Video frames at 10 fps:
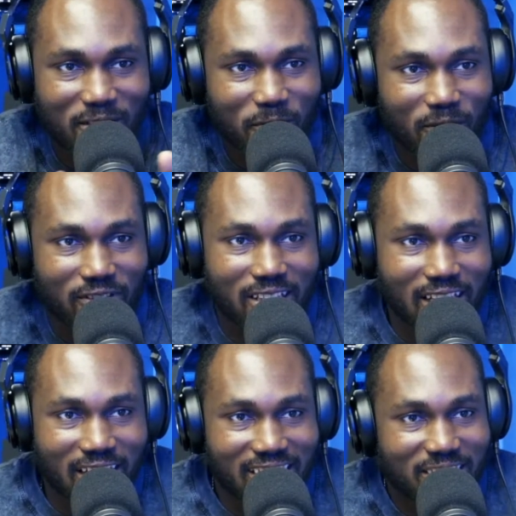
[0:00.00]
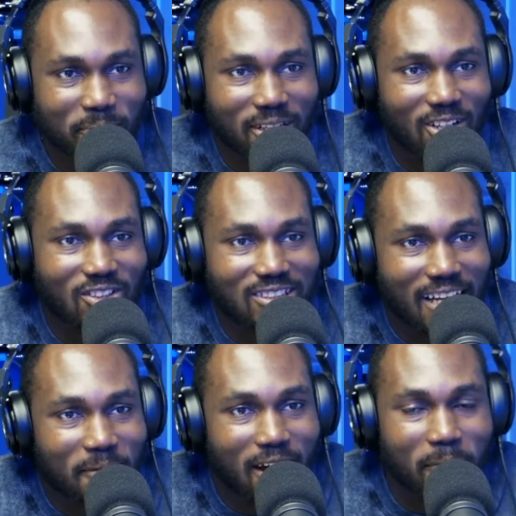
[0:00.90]
interview of the year. It's been a long
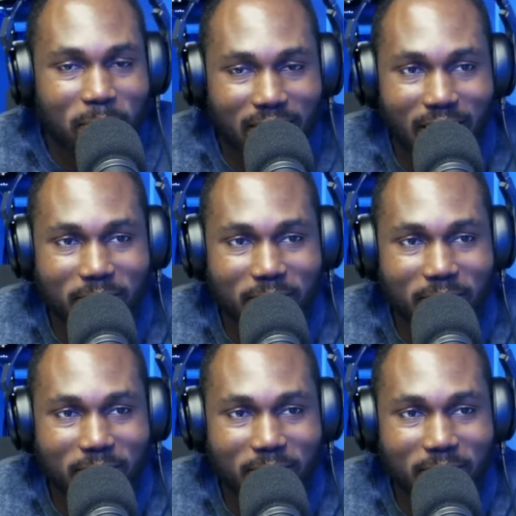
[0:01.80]
time coming. Big